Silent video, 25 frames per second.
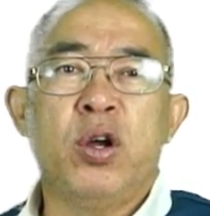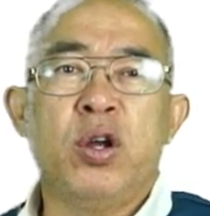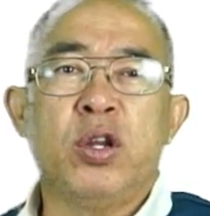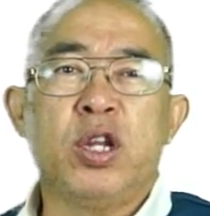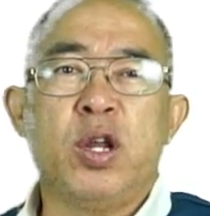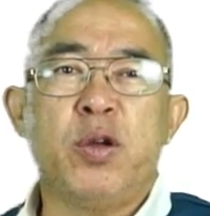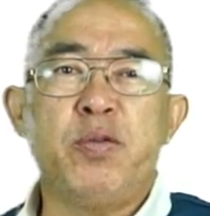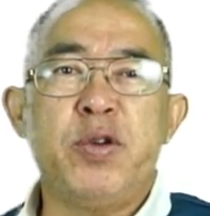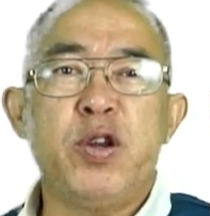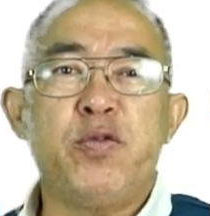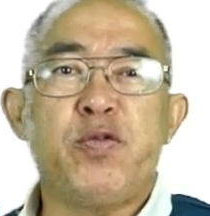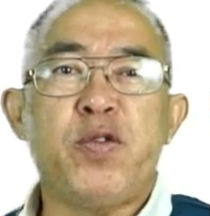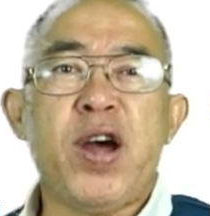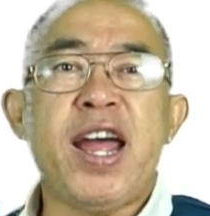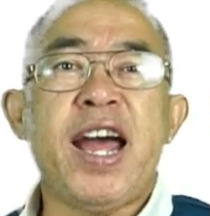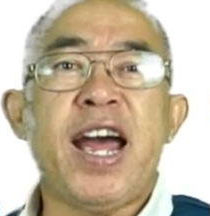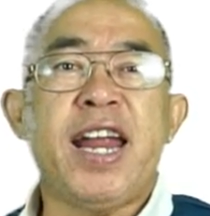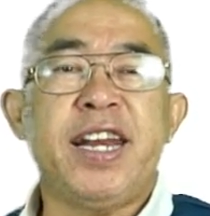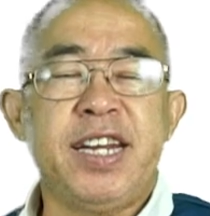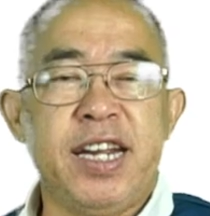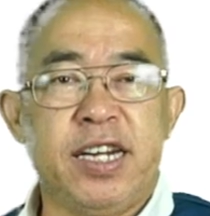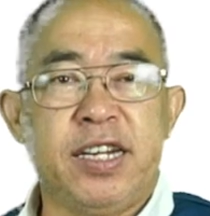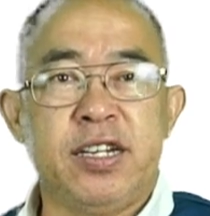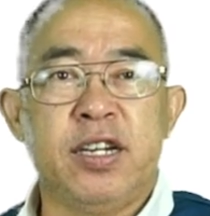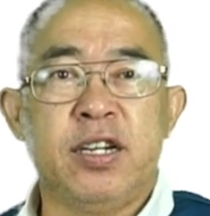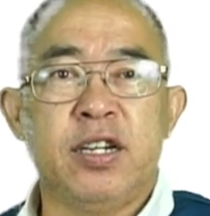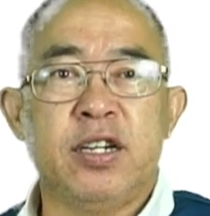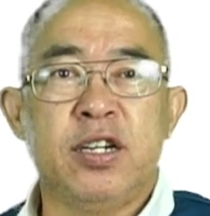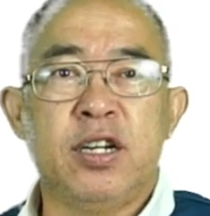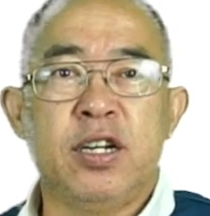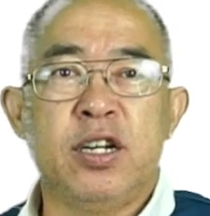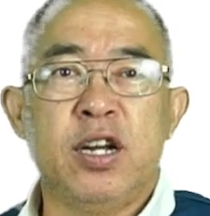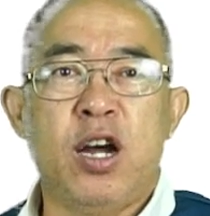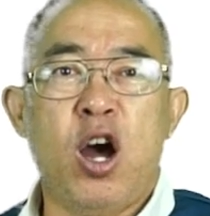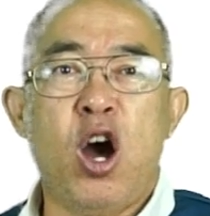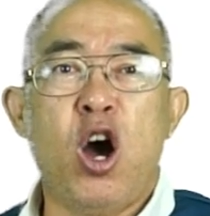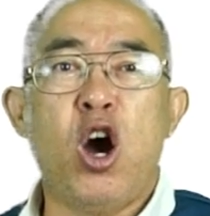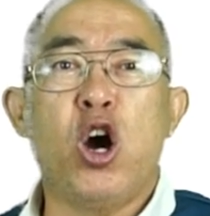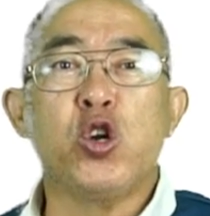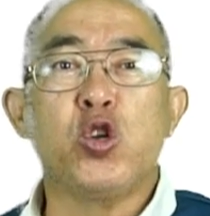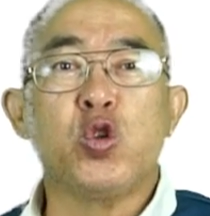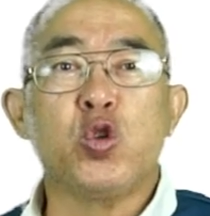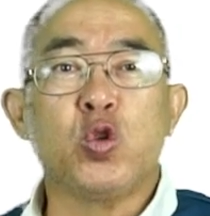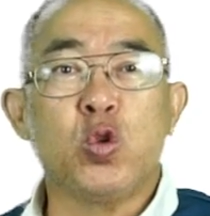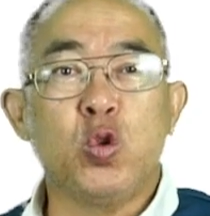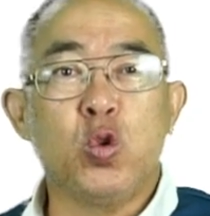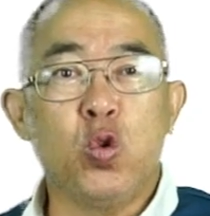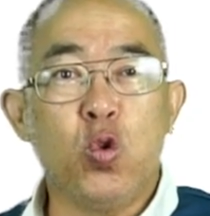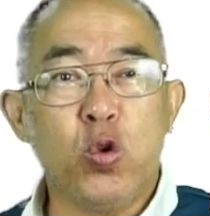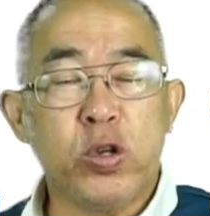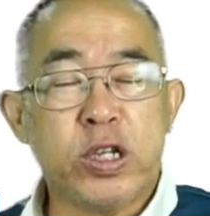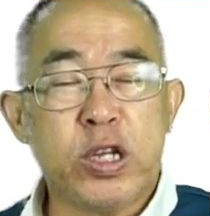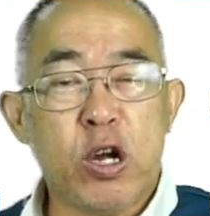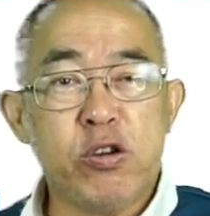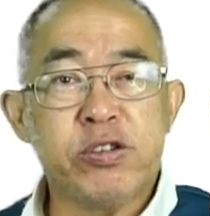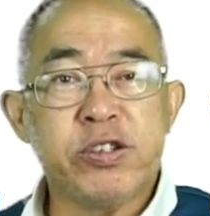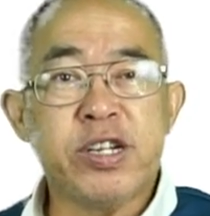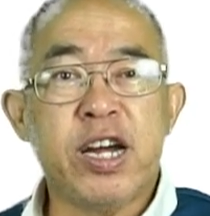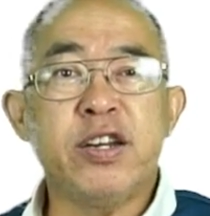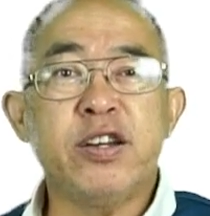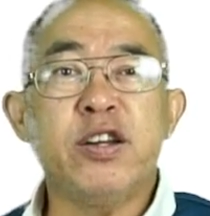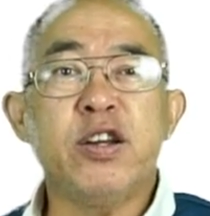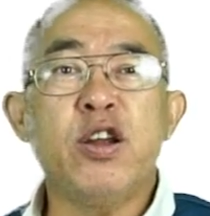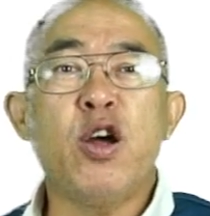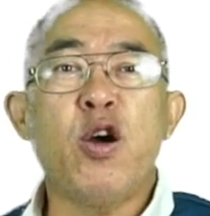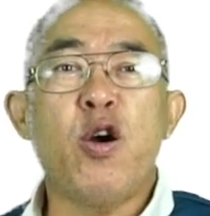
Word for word: 2500 or 2000